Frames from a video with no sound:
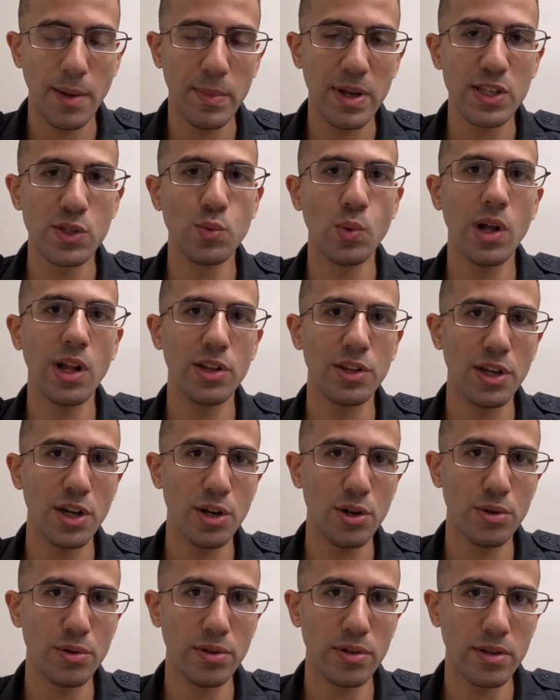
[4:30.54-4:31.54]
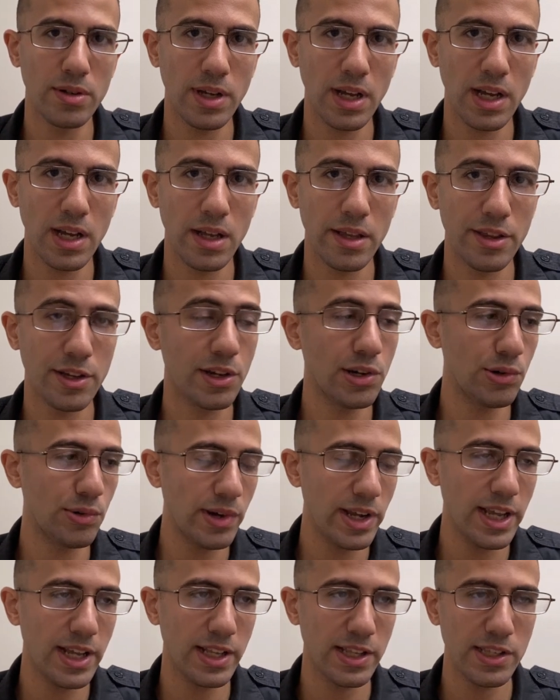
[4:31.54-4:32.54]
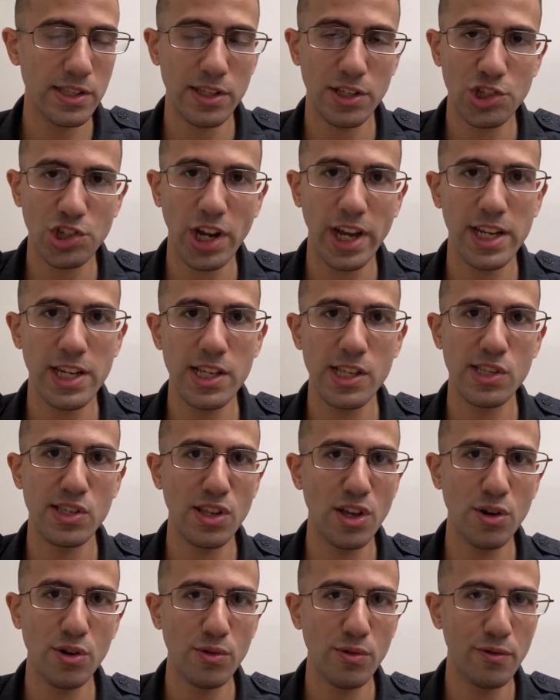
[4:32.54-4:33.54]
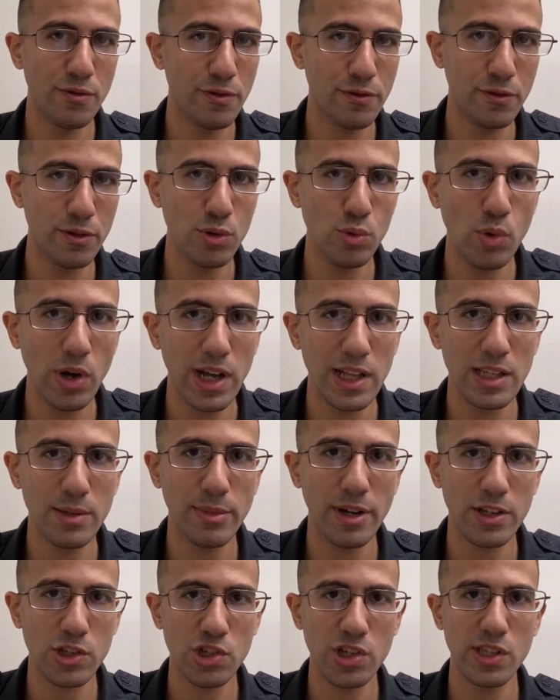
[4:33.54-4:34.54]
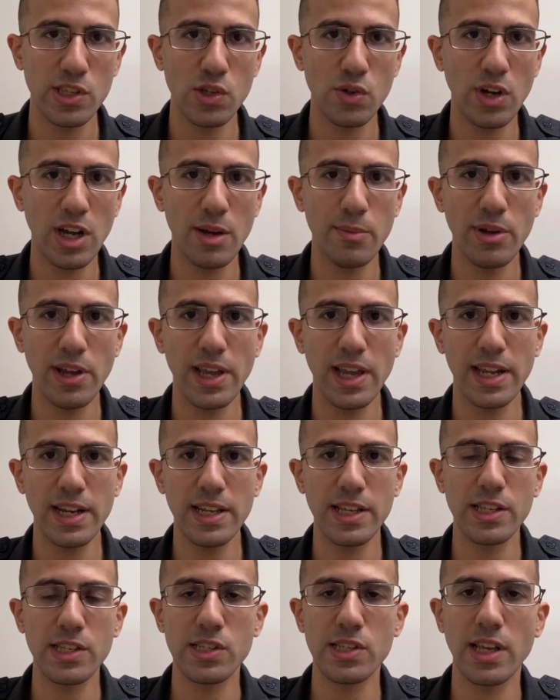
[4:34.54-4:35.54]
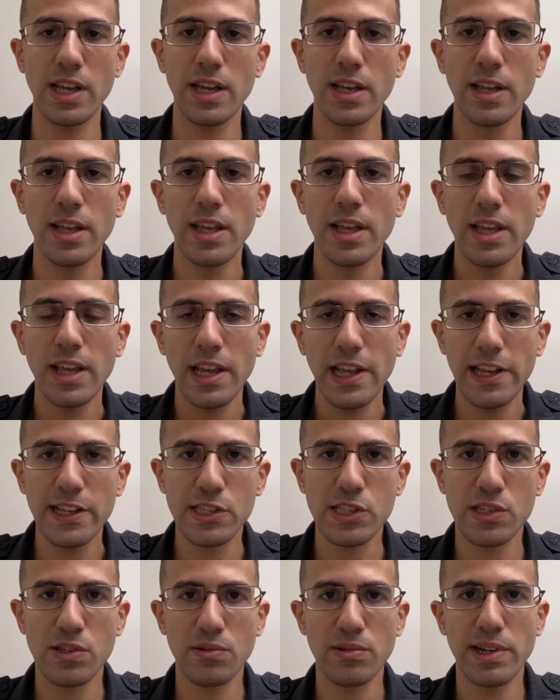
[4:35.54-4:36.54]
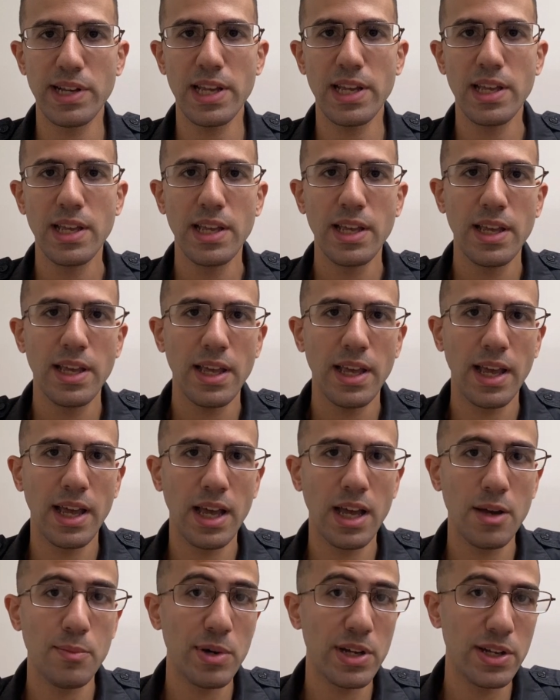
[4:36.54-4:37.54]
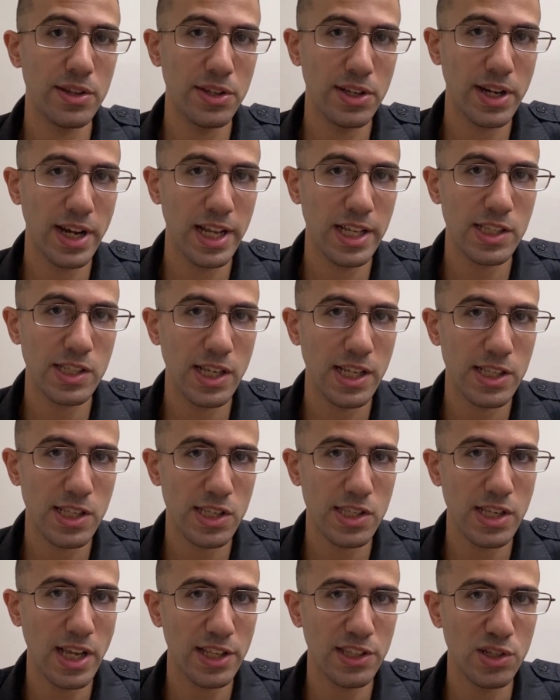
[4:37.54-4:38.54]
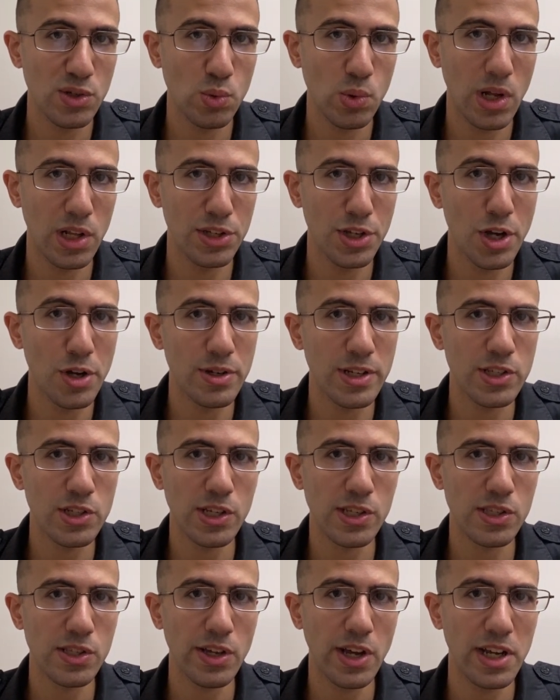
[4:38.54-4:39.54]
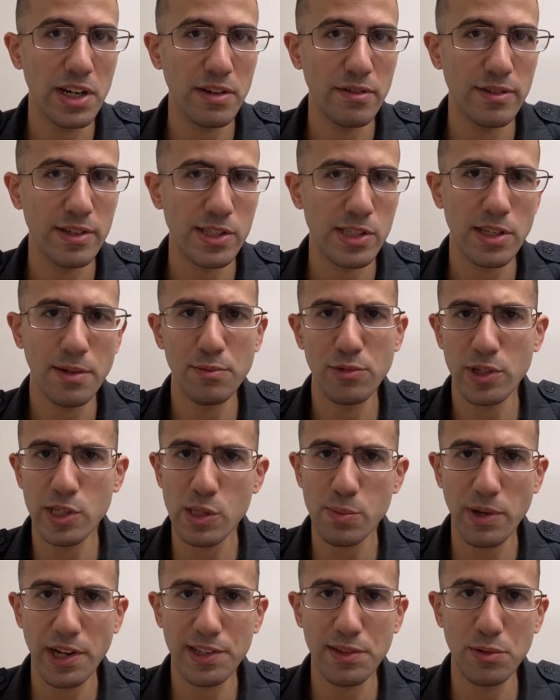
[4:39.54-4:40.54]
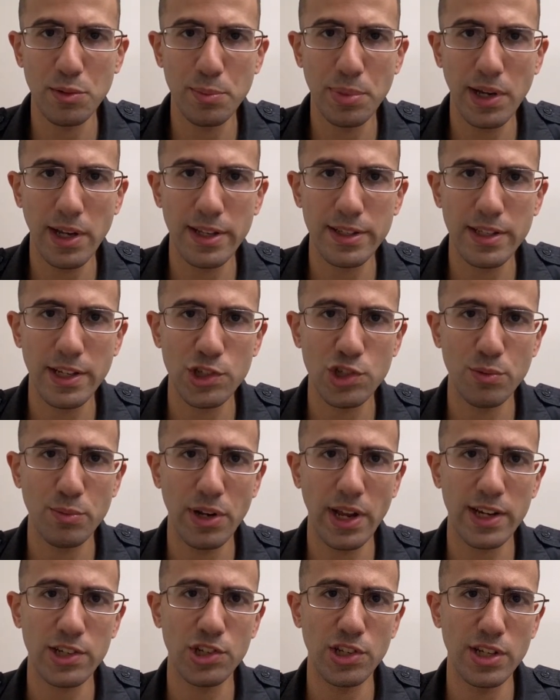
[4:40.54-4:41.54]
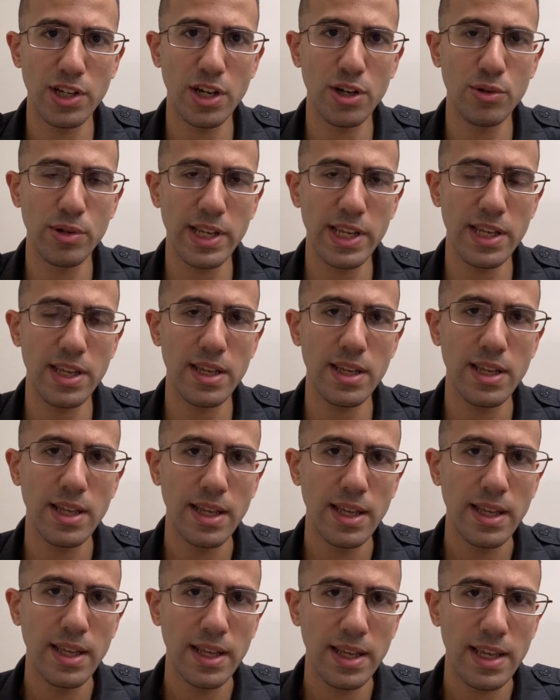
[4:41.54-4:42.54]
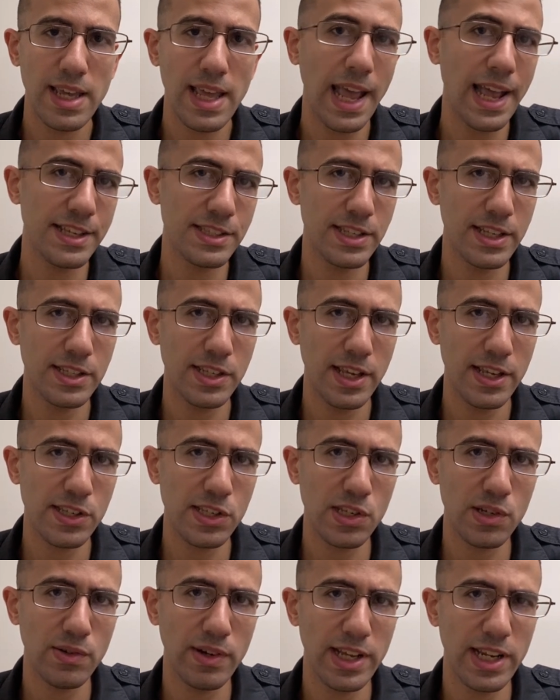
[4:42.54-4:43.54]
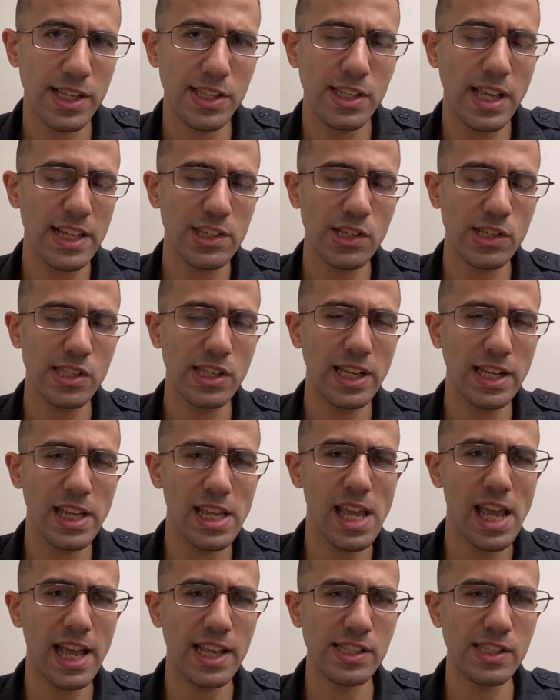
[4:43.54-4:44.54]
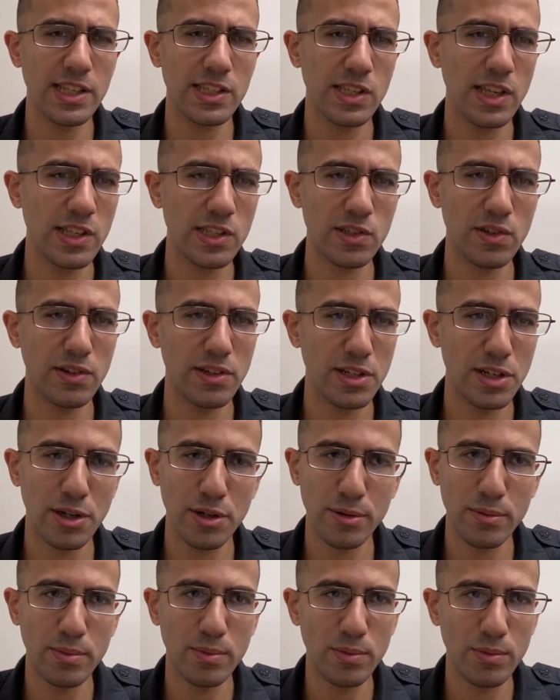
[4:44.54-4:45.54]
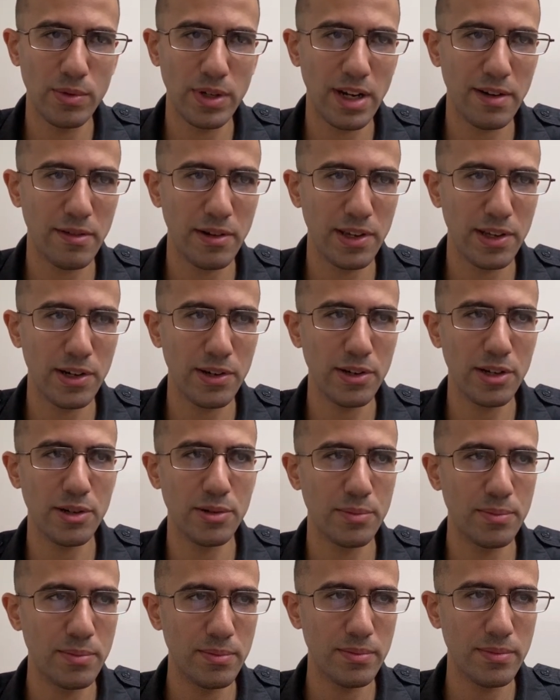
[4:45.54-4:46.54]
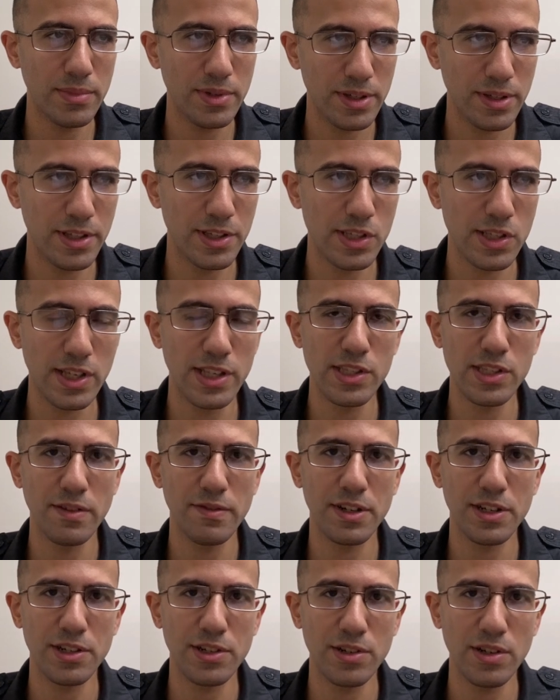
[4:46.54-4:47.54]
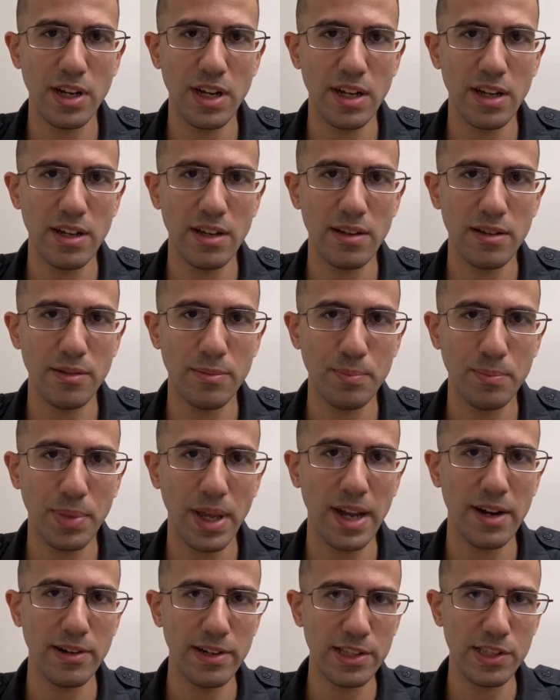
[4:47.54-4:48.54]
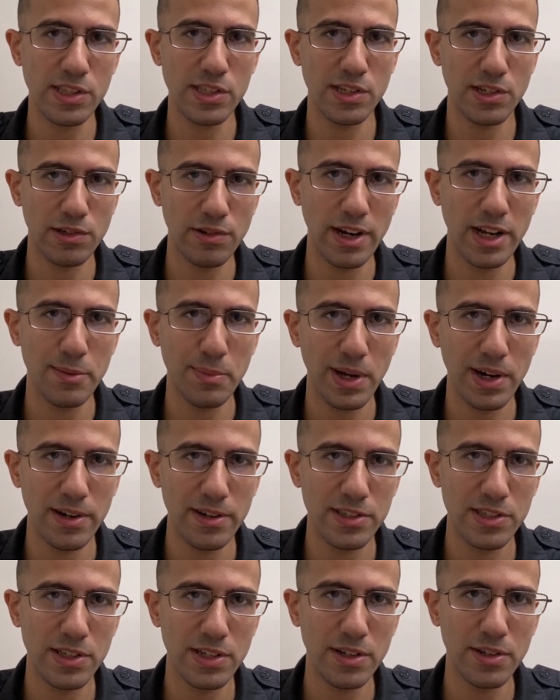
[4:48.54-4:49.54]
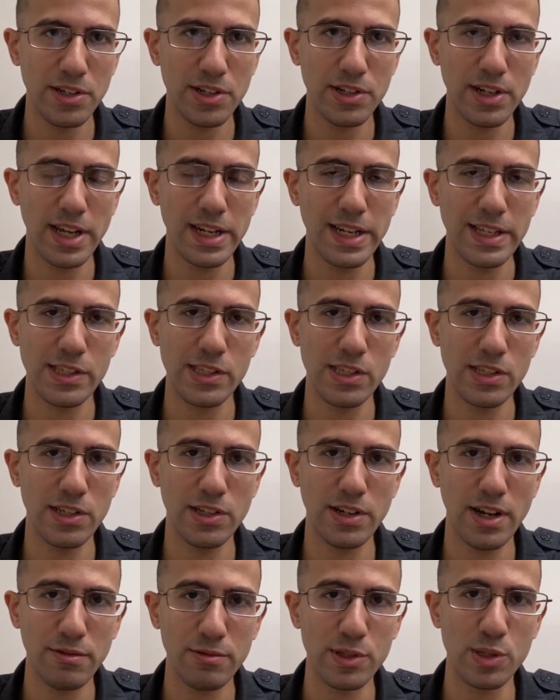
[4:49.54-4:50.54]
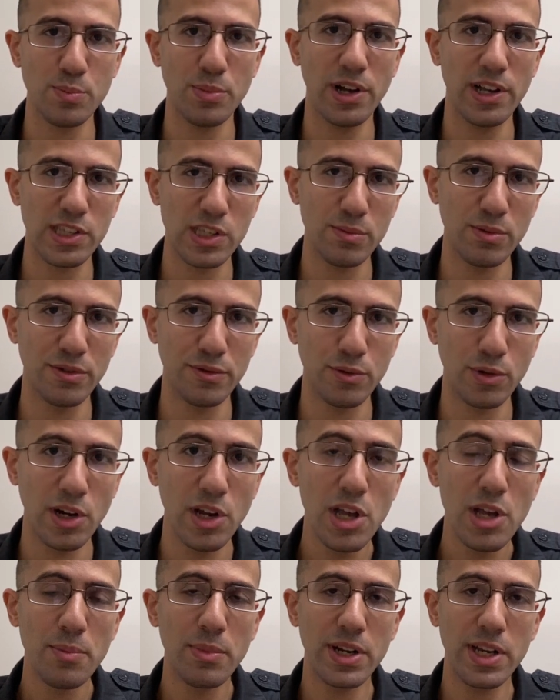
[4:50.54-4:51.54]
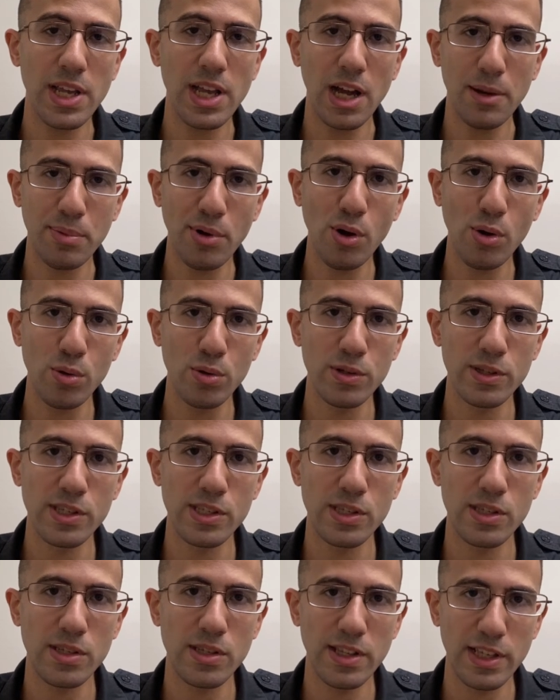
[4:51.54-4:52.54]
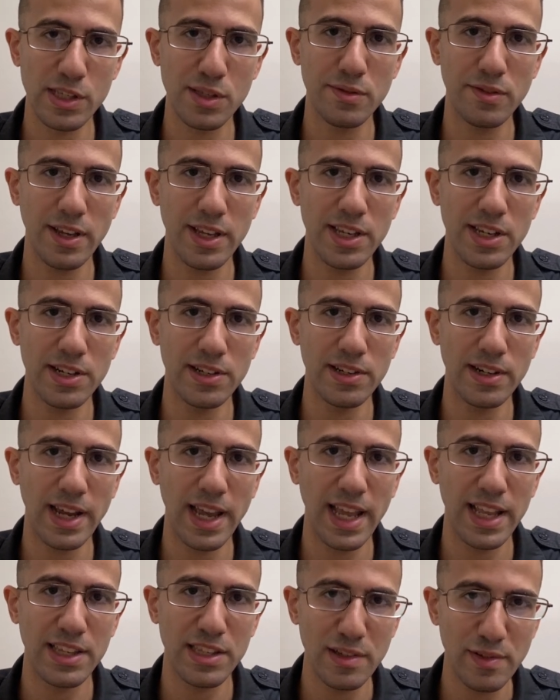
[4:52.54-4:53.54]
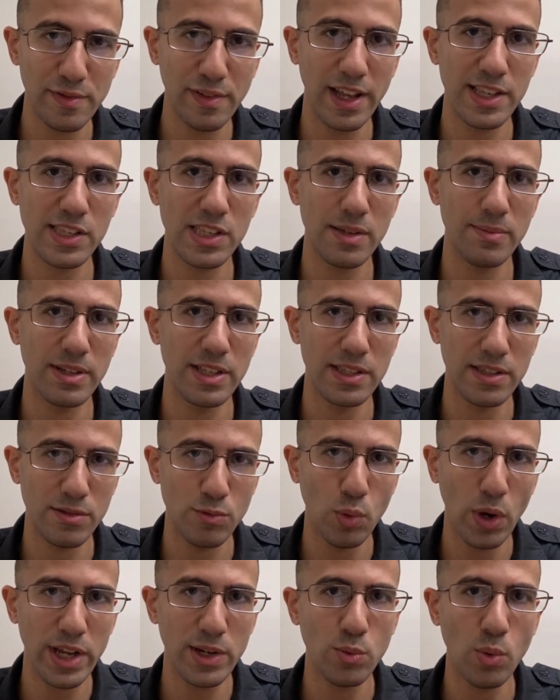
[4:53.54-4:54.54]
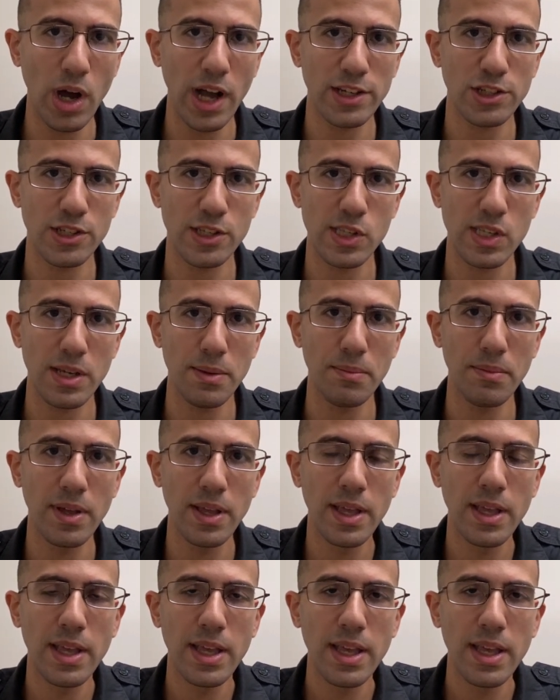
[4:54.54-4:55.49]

He's well known. The Koreans, the Chinese know full well about Shinzo Abe and his history. But in the United States, it's not too well known. He's just thought of as some respectable politician. But actually, no, he has this history. And it's not just that he has this history, the sins of your parents, your grandparents, you're not responsible for. But he upholds this figure and defends him and whitewashes him.